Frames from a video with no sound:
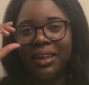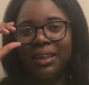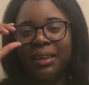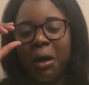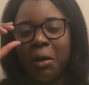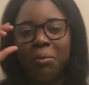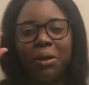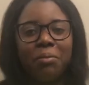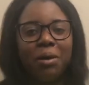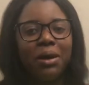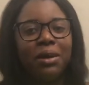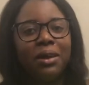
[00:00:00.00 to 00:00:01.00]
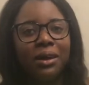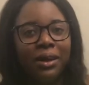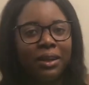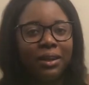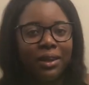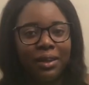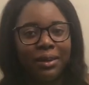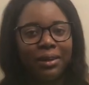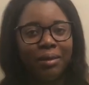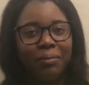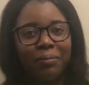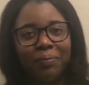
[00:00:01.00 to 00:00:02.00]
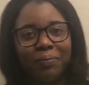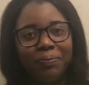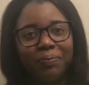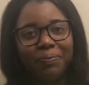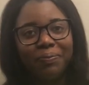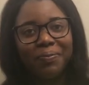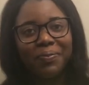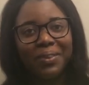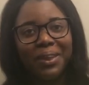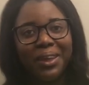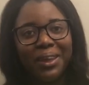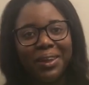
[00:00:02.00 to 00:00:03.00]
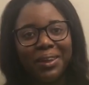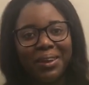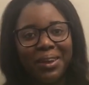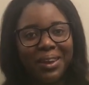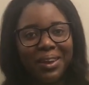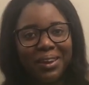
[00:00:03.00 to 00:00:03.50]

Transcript: taught me about it all the time. And